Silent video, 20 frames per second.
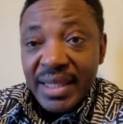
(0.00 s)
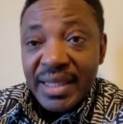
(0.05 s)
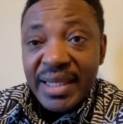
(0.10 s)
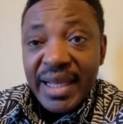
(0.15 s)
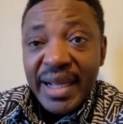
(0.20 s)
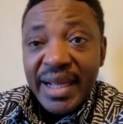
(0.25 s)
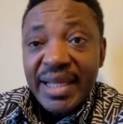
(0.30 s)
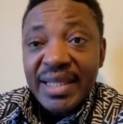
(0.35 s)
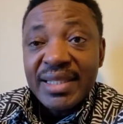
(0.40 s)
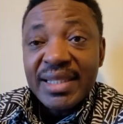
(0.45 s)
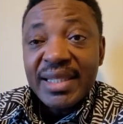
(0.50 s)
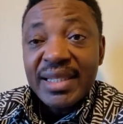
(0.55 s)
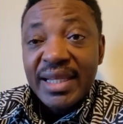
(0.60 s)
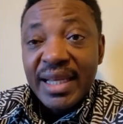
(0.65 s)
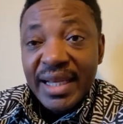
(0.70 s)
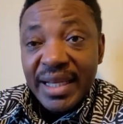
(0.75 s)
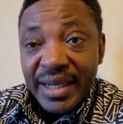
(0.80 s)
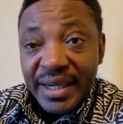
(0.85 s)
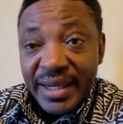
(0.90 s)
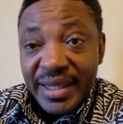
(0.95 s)
targeting
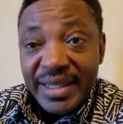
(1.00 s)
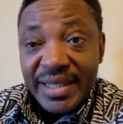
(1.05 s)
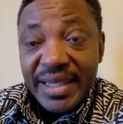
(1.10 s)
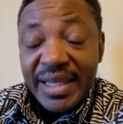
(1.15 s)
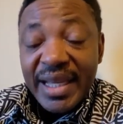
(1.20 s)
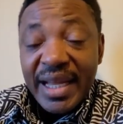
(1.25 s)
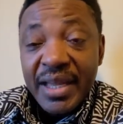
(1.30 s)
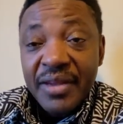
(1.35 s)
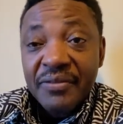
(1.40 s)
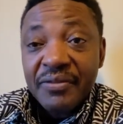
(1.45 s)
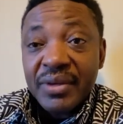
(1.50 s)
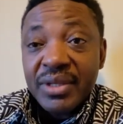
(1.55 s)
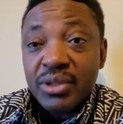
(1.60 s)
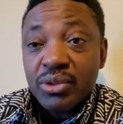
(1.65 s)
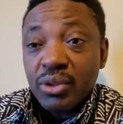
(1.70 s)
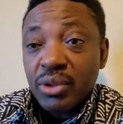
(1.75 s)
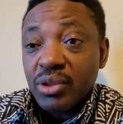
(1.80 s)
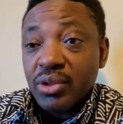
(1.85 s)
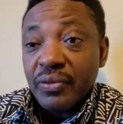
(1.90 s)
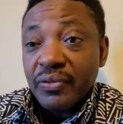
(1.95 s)
critical
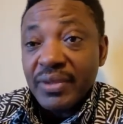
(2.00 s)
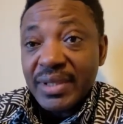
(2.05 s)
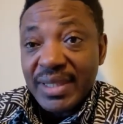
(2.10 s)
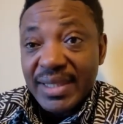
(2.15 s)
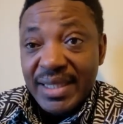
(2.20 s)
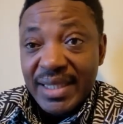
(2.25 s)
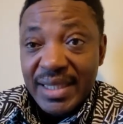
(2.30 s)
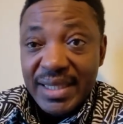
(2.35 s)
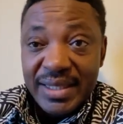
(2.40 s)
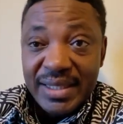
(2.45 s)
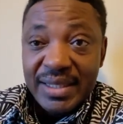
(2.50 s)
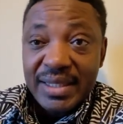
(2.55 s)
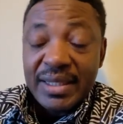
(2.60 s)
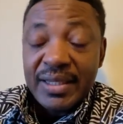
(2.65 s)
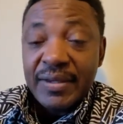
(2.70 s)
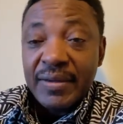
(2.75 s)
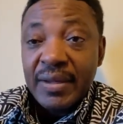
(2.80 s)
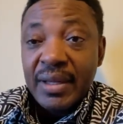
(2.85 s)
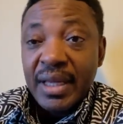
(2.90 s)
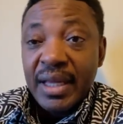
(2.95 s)
infrastructure for CDC,
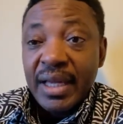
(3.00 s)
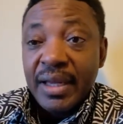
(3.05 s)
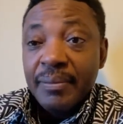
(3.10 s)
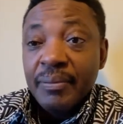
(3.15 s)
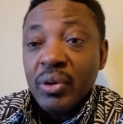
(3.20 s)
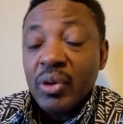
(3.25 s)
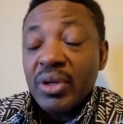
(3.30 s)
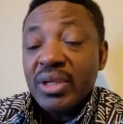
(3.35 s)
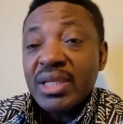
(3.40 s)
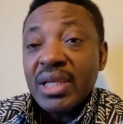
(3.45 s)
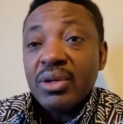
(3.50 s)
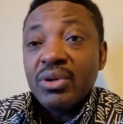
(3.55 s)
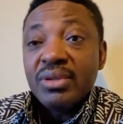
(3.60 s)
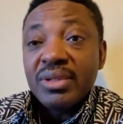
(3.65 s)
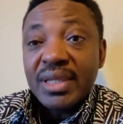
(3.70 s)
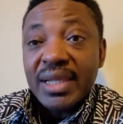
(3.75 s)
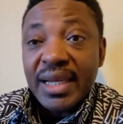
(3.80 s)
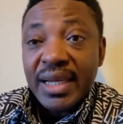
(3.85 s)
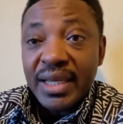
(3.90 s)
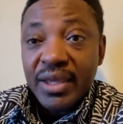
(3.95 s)
because I know
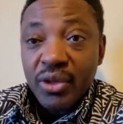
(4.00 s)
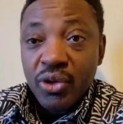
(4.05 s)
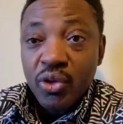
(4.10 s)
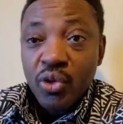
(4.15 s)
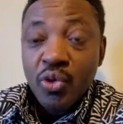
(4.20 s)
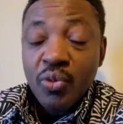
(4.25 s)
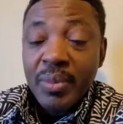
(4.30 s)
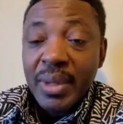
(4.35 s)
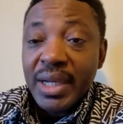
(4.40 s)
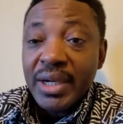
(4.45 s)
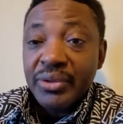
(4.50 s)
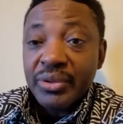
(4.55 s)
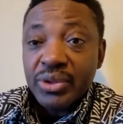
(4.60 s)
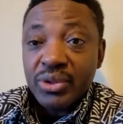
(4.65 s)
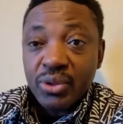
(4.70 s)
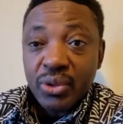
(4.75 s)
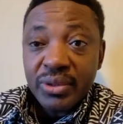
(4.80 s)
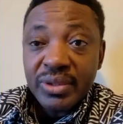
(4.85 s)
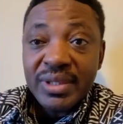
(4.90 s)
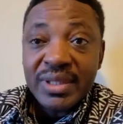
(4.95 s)
that the human
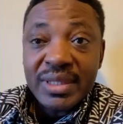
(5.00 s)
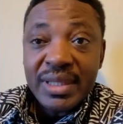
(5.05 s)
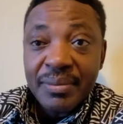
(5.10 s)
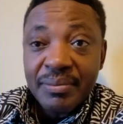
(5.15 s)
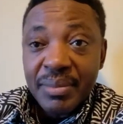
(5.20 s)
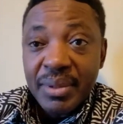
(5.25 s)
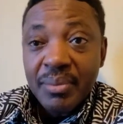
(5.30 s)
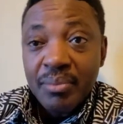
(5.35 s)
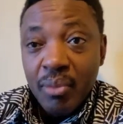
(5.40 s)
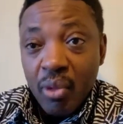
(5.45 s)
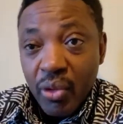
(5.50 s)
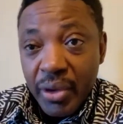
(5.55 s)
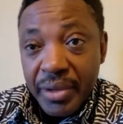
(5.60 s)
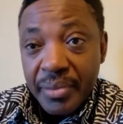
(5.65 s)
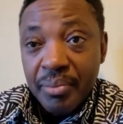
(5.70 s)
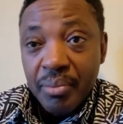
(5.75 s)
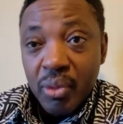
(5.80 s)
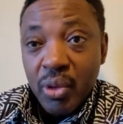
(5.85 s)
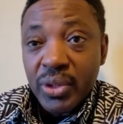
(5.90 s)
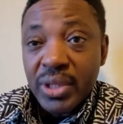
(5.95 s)
resources then be more
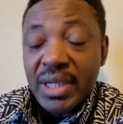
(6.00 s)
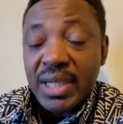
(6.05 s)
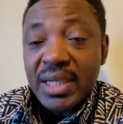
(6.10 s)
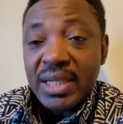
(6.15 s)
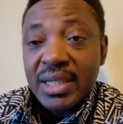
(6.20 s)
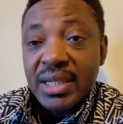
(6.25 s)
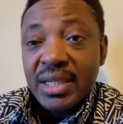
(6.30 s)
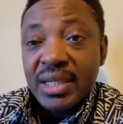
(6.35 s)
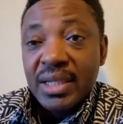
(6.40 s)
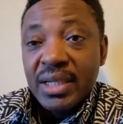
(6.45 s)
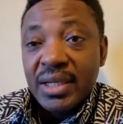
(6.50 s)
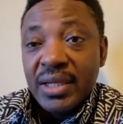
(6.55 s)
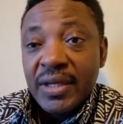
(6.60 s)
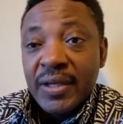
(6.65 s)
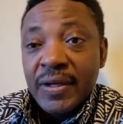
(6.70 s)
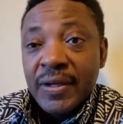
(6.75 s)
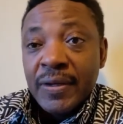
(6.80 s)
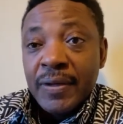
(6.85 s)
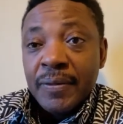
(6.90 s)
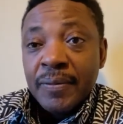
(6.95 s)
important.
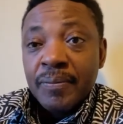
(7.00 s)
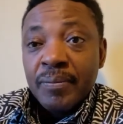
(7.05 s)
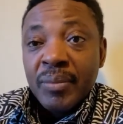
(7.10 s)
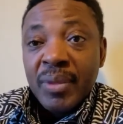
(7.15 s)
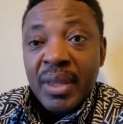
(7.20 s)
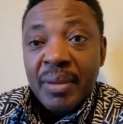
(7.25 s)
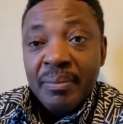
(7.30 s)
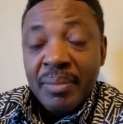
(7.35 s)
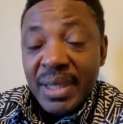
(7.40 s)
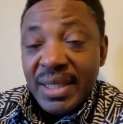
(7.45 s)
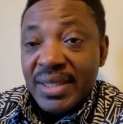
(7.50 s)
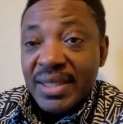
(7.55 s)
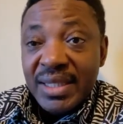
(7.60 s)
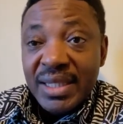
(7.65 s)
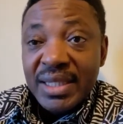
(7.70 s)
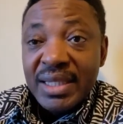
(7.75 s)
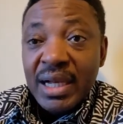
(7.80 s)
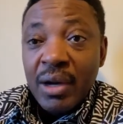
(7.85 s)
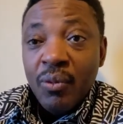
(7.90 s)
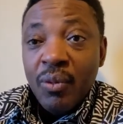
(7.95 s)
But
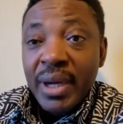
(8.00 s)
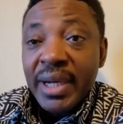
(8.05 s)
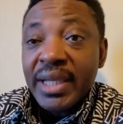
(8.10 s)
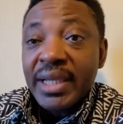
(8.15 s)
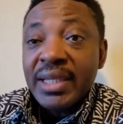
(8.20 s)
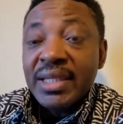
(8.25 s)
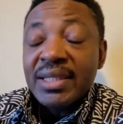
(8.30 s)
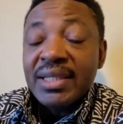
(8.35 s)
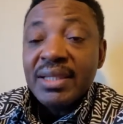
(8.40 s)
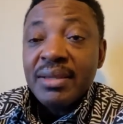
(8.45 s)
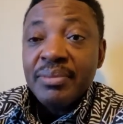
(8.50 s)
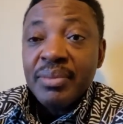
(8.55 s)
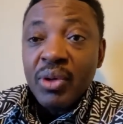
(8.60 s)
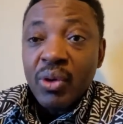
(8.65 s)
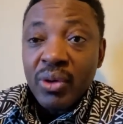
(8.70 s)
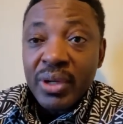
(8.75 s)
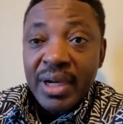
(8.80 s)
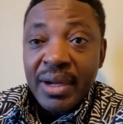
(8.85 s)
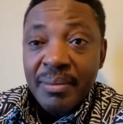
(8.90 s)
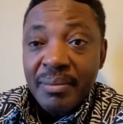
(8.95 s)
still that one, it is still be
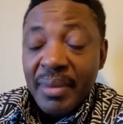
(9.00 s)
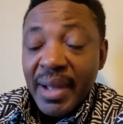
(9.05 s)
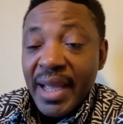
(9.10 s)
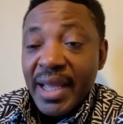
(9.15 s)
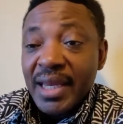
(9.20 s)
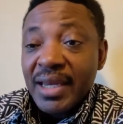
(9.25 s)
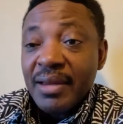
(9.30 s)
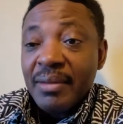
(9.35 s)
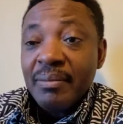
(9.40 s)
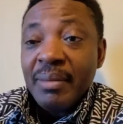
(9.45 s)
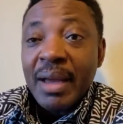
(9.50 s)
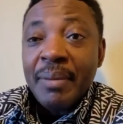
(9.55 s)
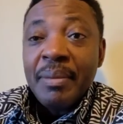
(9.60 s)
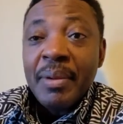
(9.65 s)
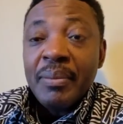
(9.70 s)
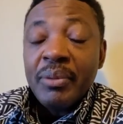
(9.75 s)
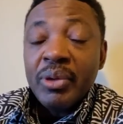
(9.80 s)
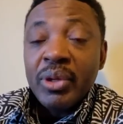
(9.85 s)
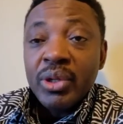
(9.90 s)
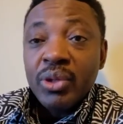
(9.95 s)
undermined by
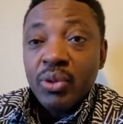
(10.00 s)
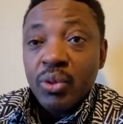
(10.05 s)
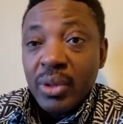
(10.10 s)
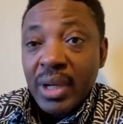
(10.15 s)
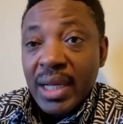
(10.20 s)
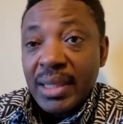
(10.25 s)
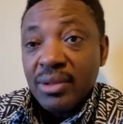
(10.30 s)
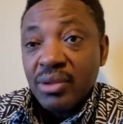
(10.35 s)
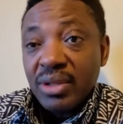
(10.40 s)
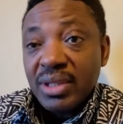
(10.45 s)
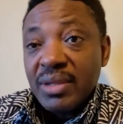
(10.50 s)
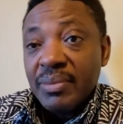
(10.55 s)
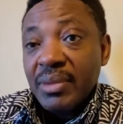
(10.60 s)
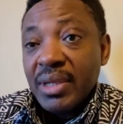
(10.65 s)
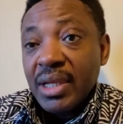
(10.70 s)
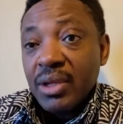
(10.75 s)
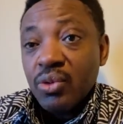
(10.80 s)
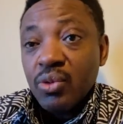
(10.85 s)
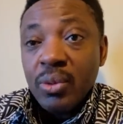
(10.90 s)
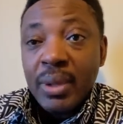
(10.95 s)
people who can't talk to me
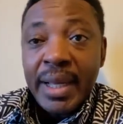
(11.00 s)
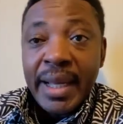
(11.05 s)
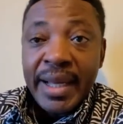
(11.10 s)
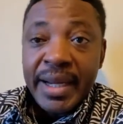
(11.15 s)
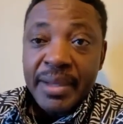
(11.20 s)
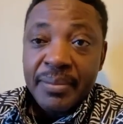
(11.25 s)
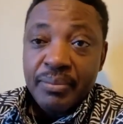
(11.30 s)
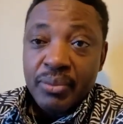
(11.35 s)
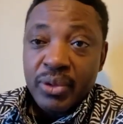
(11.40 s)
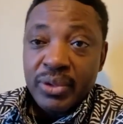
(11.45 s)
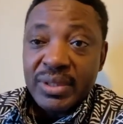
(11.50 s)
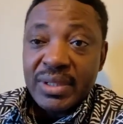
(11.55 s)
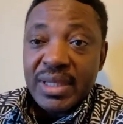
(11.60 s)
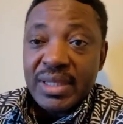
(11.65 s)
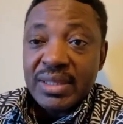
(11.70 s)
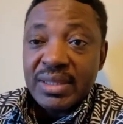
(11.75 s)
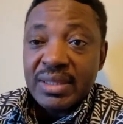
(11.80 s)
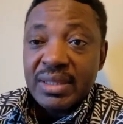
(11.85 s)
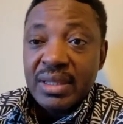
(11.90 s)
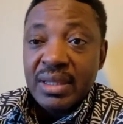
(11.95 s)
and do Gary
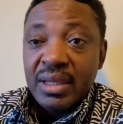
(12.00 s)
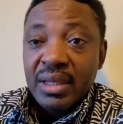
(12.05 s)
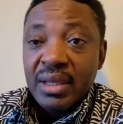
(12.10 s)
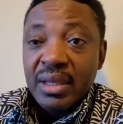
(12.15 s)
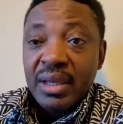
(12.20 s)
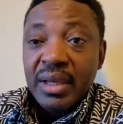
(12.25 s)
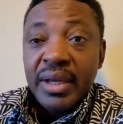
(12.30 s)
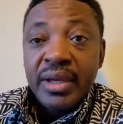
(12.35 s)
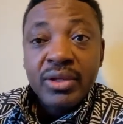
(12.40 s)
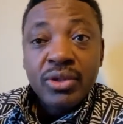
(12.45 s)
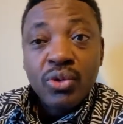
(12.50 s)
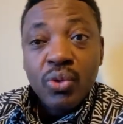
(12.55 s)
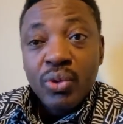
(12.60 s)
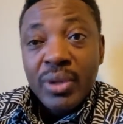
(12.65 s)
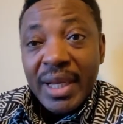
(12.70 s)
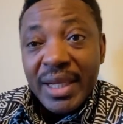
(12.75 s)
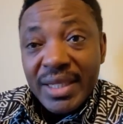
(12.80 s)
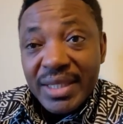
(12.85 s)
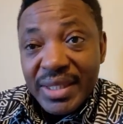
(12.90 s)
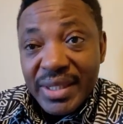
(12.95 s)
process. So we
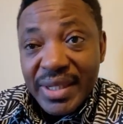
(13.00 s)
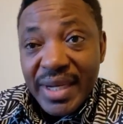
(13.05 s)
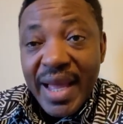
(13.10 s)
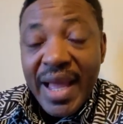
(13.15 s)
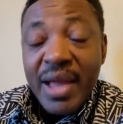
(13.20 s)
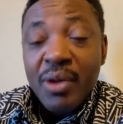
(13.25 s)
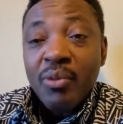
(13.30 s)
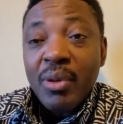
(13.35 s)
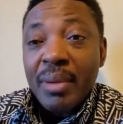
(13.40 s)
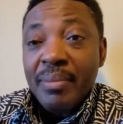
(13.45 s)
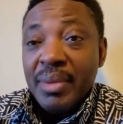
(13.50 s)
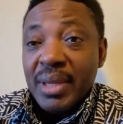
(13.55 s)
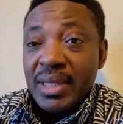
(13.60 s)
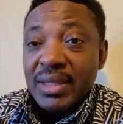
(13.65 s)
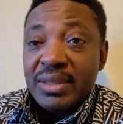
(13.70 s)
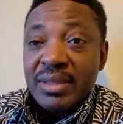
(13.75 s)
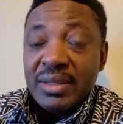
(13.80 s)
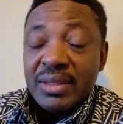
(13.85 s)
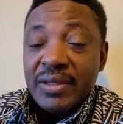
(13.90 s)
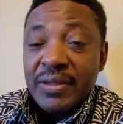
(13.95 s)
don't try our
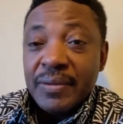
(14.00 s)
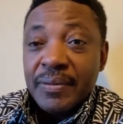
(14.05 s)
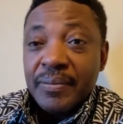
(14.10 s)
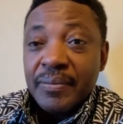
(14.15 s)
best.